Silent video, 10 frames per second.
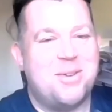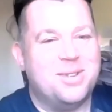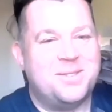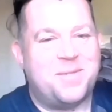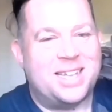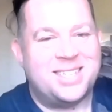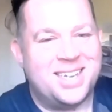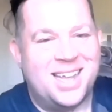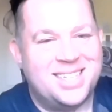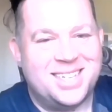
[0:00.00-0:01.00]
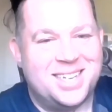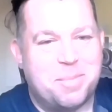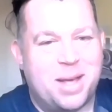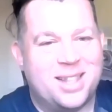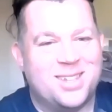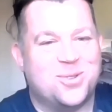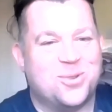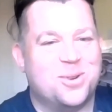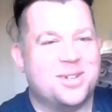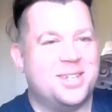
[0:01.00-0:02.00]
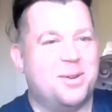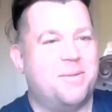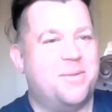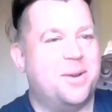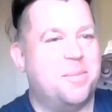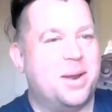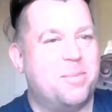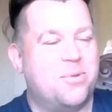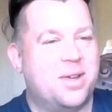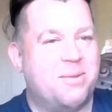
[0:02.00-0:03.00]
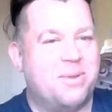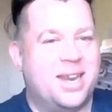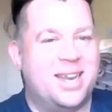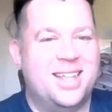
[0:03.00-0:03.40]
was fascinated about the talk, so I thought I'd better bring her in.